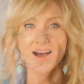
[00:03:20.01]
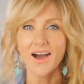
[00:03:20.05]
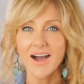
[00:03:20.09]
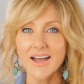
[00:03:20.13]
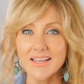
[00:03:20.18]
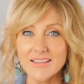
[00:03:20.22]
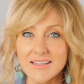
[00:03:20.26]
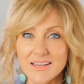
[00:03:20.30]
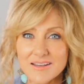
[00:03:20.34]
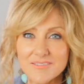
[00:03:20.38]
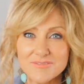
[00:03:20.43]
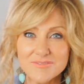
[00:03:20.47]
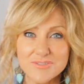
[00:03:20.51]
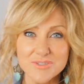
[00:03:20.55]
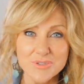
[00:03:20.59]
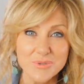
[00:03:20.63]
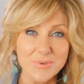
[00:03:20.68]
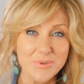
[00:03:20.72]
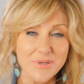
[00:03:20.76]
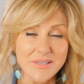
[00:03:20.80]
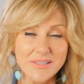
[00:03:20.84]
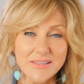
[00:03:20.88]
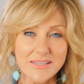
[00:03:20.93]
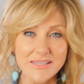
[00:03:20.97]
I love
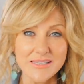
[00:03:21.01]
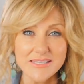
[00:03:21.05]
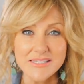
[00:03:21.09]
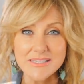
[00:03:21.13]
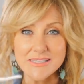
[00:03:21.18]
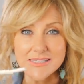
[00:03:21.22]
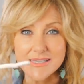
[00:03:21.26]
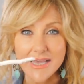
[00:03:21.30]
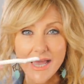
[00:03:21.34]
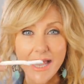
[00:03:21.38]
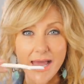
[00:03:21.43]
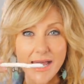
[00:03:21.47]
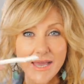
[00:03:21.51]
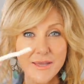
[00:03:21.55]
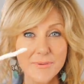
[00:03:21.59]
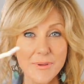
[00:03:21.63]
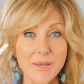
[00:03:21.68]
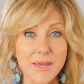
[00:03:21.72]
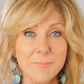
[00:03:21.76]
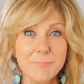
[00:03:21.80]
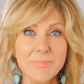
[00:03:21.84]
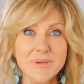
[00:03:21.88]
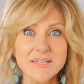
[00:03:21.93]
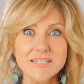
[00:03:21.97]
doing this,
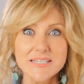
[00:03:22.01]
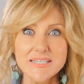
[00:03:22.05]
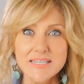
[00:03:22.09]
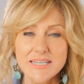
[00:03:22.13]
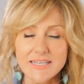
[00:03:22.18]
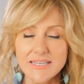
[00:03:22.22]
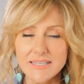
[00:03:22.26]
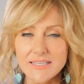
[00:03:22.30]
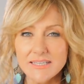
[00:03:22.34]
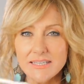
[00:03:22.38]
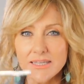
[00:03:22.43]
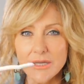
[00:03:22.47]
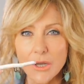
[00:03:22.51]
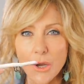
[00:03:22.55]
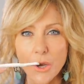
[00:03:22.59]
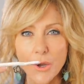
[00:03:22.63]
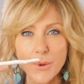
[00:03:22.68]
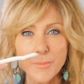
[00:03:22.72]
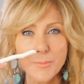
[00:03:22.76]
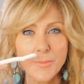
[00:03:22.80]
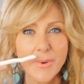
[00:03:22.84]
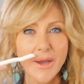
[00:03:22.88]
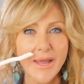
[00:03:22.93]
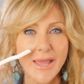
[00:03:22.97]
particularly
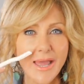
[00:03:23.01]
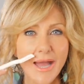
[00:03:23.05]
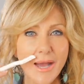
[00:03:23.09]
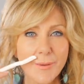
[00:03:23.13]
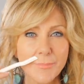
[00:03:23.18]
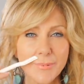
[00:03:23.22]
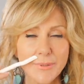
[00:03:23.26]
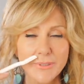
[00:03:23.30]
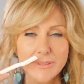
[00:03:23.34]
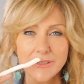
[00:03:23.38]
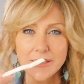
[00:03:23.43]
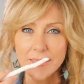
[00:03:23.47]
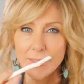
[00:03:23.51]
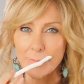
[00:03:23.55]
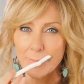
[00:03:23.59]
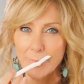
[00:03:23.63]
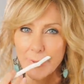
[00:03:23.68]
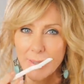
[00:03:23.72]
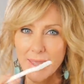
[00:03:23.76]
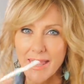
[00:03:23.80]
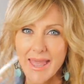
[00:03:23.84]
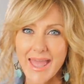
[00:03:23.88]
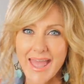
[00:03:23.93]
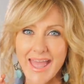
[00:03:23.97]
on my upper lip.
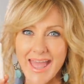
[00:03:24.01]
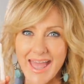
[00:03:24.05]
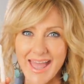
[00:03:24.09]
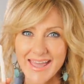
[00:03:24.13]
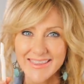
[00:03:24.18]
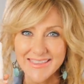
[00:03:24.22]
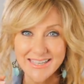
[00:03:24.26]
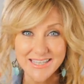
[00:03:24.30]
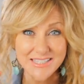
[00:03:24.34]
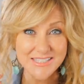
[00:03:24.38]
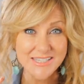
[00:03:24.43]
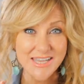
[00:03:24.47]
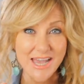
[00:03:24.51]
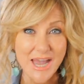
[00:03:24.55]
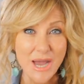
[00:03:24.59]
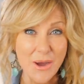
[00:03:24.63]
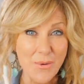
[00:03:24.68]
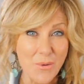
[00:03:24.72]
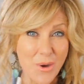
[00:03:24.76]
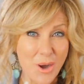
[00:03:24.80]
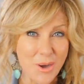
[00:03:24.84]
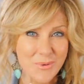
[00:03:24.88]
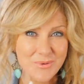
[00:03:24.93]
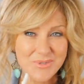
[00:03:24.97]
And that's
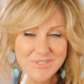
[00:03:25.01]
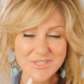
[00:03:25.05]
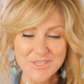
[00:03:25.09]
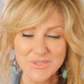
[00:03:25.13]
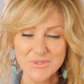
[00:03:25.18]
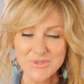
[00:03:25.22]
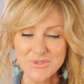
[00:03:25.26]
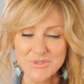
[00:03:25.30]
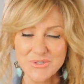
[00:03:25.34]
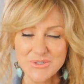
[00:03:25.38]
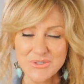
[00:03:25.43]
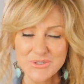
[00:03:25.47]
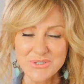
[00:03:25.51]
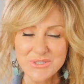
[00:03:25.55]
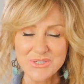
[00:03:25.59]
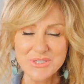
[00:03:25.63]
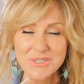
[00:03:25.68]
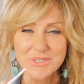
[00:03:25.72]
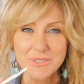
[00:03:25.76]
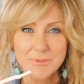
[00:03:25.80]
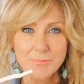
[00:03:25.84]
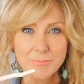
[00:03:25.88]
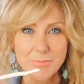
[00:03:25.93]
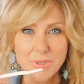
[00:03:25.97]
how I was introduced
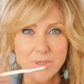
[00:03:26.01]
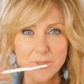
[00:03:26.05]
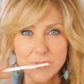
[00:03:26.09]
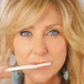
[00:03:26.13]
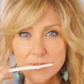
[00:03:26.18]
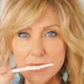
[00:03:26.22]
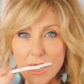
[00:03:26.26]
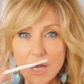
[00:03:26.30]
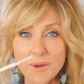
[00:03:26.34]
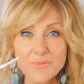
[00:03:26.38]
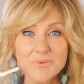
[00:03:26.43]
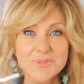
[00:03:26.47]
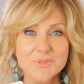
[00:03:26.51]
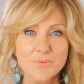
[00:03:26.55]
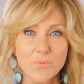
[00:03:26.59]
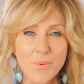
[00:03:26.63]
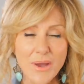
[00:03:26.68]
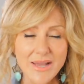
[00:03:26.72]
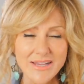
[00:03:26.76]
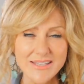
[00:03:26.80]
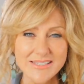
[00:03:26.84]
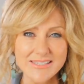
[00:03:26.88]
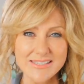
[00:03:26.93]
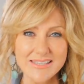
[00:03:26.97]
to them because I was
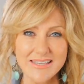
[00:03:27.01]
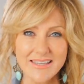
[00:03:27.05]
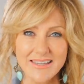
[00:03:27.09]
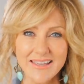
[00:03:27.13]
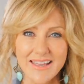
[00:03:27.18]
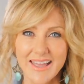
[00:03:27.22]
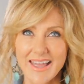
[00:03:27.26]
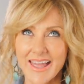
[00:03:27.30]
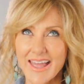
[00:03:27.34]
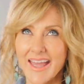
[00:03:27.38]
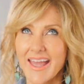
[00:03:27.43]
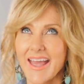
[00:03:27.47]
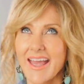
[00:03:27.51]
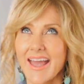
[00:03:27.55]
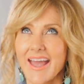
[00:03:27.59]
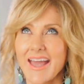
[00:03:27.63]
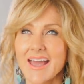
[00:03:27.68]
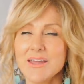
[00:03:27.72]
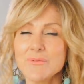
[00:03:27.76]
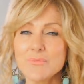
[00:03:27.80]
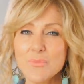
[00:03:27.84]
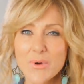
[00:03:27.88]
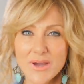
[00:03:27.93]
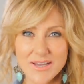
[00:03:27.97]
waxing.
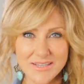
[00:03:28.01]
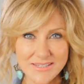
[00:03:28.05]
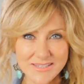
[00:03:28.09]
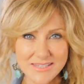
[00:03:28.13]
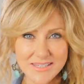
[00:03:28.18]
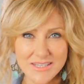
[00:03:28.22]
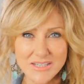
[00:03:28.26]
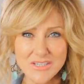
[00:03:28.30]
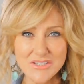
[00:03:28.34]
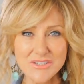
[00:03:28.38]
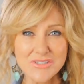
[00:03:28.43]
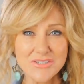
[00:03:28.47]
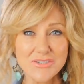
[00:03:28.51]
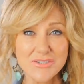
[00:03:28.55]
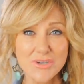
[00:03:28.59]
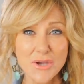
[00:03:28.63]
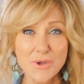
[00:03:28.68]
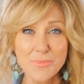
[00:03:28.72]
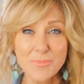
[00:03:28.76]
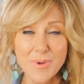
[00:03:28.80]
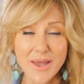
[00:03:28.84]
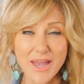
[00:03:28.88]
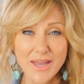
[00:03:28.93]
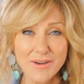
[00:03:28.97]
And waxing is
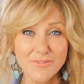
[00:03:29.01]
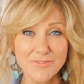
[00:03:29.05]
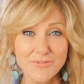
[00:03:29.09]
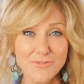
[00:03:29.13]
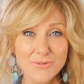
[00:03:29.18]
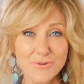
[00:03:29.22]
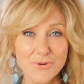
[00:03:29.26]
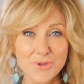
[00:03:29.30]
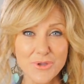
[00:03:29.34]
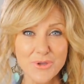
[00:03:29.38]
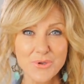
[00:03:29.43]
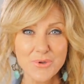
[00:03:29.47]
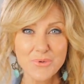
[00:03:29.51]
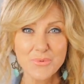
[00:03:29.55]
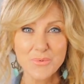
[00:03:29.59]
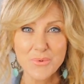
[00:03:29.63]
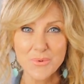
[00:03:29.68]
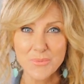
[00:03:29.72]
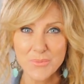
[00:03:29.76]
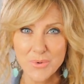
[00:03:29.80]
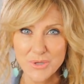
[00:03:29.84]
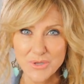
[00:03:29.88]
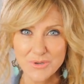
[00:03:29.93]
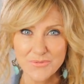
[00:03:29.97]
so bad for you
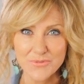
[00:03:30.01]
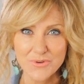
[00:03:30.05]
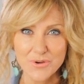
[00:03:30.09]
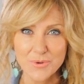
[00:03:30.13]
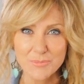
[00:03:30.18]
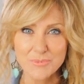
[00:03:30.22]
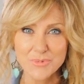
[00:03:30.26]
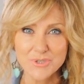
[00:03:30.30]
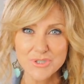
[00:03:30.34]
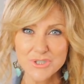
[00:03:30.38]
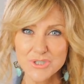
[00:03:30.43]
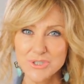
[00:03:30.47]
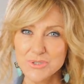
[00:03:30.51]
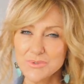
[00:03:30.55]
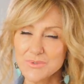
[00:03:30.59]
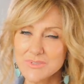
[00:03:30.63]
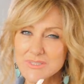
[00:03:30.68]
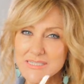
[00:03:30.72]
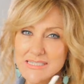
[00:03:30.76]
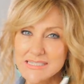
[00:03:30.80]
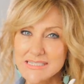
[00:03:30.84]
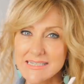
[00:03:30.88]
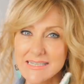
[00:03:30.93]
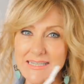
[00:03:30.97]
when you've got mature
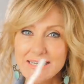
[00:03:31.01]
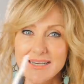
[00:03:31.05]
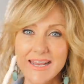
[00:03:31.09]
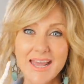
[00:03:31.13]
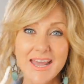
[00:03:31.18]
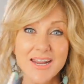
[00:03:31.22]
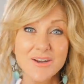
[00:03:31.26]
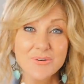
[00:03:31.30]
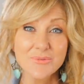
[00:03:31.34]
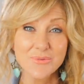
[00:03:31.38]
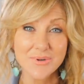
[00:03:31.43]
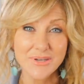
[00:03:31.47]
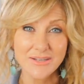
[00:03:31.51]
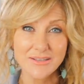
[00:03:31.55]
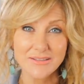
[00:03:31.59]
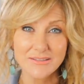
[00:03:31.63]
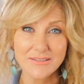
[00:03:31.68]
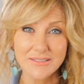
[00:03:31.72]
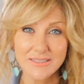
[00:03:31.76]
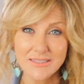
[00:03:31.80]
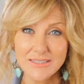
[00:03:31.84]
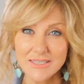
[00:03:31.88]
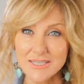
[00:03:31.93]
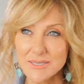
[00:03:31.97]
skin and
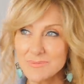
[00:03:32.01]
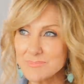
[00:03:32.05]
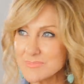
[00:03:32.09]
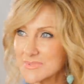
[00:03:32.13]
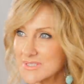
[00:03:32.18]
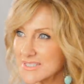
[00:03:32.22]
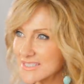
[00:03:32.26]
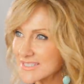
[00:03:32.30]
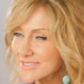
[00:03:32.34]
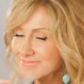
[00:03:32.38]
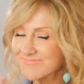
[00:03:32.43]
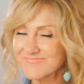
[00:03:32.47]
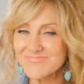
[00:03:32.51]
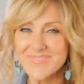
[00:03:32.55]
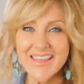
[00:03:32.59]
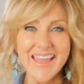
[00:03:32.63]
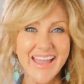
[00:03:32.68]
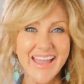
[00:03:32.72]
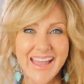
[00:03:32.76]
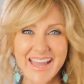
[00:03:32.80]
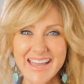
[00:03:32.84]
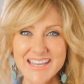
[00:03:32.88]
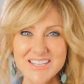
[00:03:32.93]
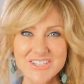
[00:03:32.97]
wrinkly lips.
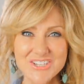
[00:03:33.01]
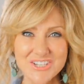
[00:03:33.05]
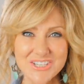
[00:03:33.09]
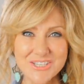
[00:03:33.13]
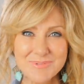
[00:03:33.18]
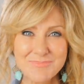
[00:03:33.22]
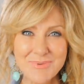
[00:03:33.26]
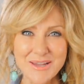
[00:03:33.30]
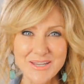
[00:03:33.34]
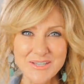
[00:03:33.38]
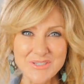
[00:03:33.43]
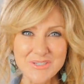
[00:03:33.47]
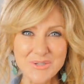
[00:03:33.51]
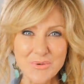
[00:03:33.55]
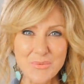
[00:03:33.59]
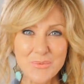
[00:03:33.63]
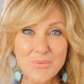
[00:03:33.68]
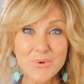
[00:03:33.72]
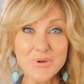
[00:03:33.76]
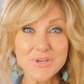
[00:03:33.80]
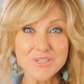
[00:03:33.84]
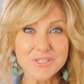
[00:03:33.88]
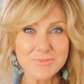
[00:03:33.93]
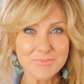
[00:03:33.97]
It just makes it
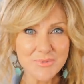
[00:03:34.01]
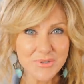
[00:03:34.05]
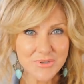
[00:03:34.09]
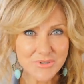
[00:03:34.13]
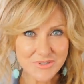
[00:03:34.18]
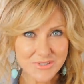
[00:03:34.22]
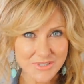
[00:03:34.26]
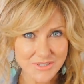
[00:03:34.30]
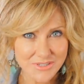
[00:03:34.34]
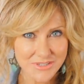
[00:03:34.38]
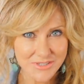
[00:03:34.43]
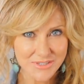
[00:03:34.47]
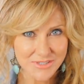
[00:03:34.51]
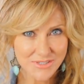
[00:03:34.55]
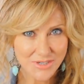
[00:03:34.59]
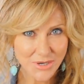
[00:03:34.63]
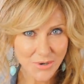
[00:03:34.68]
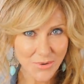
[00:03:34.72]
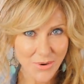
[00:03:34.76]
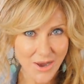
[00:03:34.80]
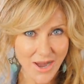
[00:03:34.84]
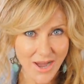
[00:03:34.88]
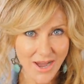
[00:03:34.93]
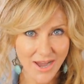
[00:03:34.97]
worse because it's
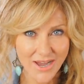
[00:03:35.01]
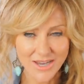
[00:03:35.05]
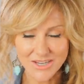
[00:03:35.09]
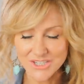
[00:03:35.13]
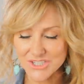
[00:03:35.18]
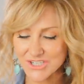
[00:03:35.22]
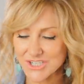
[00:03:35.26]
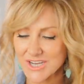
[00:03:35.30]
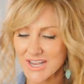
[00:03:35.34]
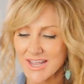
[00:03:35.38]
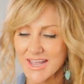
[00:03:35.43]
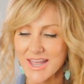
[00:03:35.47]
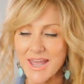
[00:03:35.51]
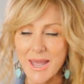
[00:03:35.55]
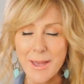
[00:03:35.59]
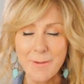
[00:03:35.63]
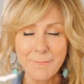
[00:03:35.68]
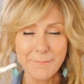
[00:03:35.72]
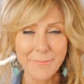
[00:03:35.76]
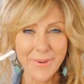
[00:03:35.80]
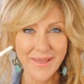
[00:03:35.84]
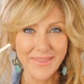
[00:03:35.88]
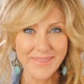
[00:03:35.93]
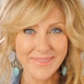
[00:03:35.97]
so harsh.
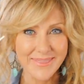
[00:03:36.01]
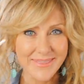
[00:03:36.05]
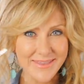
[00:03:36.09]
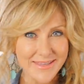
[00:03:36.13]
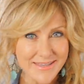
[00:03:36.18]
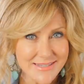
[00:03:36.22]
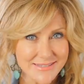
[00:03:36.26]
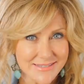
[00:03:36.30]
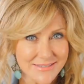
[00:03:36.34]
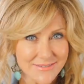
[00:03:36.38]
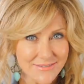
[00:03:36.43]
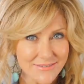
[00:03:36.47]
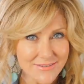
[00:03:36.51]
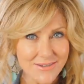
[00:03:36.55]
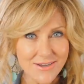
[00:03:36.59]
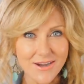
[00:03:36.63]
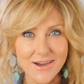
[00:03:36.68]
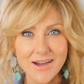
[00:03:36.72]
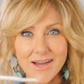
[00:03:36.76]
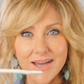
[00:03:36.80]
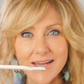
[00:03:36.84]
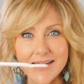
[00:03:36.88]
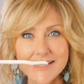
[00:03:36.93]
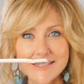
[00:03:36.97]
But these little
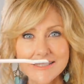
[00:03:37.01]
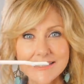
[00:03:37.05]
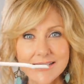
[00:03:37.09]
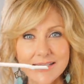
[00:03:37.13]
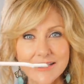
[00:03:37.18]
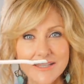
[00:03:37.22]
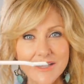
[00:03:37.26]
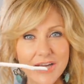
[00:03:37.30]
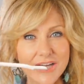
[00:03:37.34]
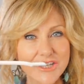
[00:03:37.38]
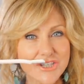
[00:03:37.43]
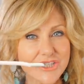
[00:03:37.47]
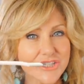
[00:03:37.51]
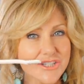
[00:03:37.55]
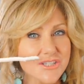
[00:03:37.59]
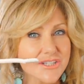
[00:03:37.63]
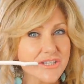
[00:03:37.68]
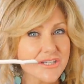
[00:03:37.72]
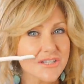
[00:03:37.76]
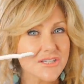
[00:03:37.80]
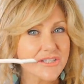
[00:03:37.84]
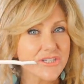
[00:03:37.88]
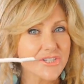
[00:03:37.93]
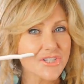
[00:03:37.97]
guys, they
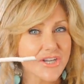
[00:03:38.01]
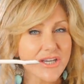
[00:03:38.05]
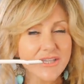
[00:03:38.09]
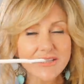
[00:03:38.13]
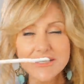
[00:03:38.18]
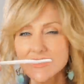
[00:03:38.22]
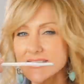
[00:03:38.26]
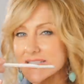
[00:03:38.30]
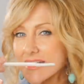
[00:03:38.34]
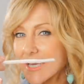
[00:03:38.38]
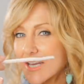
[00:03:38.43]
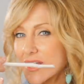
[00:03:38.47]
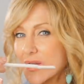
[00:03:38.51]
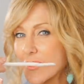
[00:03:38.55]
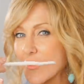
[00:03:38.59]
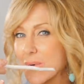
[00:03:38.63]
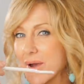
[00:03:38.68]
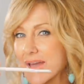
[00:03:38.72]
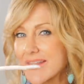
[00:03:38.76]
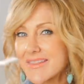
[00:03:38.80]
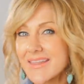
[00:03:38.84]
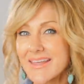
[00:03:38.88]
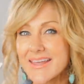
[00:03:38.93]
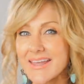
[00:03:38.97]
just gently take
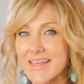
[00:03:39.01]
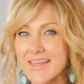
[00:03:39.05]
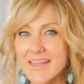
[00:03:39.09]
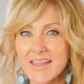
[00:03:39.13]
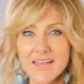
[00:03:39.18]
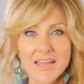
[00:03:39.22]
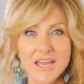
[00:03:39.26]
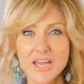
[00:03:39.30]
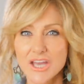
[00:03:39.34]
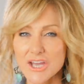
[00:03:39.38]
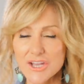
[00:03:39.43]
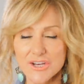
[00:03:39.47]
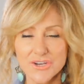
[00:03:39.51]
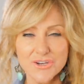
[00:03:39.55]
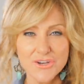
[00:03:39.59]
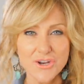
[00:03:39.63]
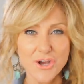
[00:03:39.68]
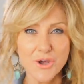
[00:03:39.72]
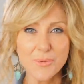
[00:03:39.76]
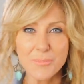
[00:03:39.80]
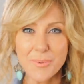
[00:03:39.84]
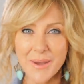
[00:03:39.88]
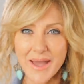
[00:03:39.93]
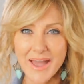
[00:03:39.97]
away the hair,
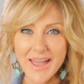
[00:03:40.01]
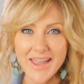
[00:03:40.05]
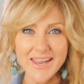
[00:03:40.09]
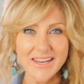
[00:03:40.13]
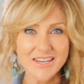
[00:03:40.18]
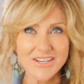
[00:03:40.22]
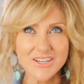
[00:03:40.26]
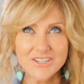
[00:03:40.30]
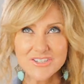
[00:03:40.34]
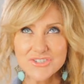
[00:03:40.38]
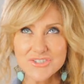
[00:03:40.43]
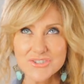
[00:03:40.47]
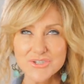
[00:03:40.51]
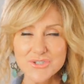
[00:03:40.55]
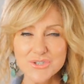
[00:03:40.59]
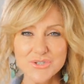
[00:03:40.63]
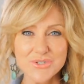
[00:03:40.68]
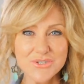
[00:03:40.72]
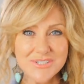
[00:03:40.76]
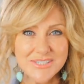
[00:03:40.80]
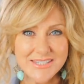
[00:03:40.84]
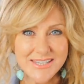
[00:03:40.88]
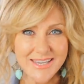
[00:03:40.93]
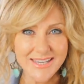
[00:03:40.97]
no pain,
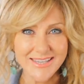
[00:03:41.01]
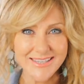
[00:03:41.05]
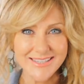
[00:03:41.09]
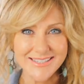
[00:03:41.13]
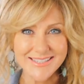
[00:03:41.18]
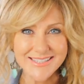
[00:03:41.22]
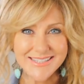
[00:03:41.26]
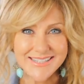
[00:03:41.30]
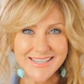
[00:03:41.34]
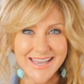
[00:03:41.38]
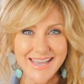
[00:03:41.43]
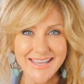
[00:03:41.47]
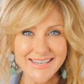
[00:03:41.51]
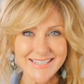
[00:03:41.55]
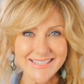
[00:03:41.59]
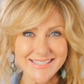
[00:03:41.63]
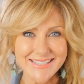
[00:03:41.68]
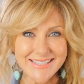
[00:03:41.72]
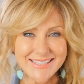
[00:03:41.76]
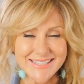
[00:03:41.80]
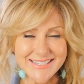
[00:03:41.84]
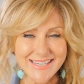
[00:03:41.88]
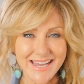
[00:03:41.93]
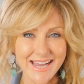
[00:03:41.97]
2 seconds and
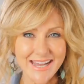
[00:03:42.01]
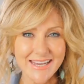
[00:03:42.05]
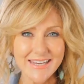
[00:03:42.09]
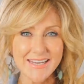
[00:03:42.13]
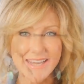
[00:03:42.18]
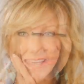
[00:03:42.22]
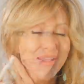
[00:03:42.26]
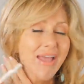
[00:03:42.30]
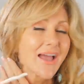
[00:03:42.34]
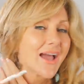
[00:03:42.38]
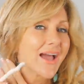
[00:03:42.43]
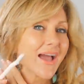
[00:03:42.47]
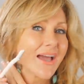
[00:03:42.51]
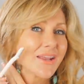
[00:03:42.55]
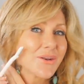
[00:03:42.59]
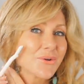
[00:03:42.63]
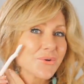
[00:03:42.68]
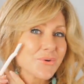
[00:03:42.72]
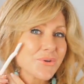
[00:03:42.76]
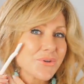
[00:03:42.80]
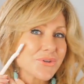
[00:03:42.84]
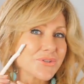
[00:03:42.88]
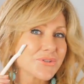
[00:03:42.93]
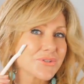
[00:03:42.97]
it's done. And
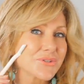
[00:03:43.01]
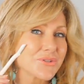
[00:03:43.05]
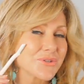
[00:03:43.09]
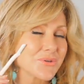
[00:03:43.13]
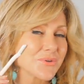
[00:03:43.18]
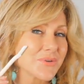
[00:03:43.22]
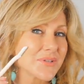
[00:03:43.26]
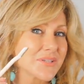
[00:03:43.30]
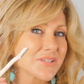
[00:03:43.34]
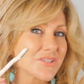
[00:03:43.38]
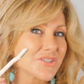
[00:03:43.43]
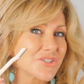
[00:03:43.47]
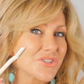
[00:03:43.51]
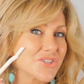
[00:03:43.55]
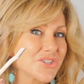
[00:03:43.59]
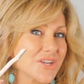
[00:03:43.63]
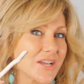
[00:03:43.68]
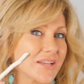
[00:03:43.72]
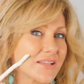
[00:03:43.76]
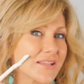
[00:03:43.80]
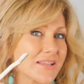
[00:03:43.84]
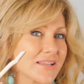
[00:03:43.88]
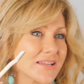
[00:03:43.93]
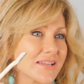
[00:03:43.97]
all you do is
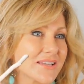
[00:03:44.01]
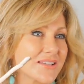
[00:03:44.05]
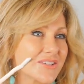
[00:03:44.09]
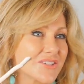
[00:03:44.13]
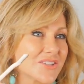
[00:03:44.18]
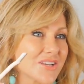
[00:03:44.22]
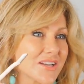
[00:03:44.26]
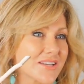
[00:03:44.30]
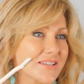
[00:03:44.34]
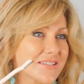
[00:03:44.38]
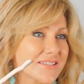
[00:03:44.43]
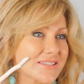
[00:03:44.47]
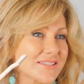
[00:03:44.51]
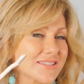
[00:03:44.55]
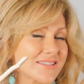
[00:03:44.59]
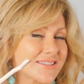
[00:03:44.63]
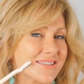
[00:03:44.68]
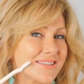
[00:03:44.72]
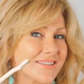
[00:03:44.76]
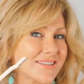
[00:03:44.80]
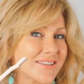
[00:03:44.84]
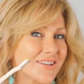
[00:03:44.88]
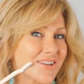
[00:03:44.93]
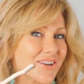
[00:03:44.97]
gently just
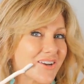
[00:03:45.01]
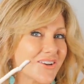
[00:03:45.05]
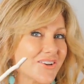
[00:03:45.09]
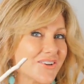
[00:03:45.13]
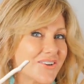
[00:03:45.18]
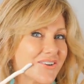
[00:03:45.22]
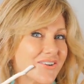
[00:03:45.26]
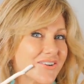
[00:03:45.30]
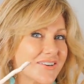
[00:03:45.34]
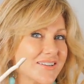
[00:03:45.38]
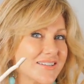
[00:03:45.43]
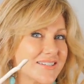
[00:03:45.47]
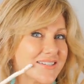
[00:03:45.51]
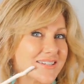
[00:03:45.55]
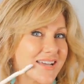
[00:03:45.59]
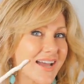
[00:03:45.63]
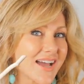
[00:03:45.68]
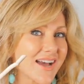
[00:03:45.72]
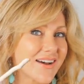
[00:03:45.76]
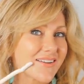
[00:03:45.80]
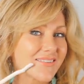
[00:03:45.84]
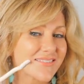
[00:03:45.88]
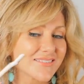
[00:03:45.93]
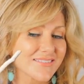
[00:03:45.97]
go
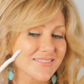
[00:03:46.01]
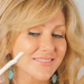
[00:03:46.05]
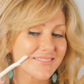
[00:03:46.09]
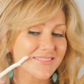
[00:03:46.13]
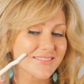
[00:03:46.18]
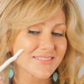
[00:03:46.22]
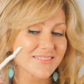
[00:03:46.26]
down.